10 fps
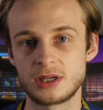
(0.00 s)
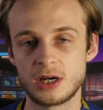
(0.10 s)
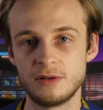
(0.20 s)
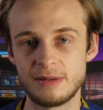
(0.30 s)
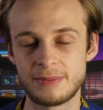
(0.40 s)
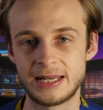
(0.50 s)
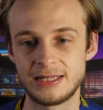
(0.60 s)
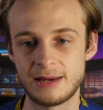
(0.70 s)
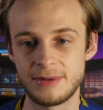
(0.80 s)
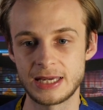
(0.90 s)
COVID
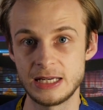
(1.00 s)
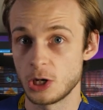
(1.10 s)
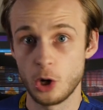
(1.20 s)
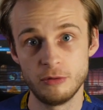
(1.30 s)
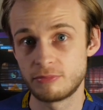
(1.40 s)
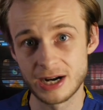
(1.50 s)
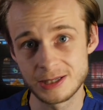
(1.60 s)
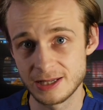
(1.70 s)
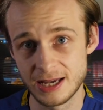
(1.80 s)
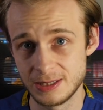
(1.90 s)
pandemic is
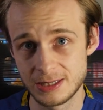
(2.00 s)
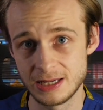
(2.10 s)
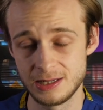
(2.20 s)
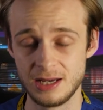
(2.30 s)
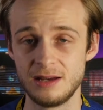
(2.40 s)
unprecedented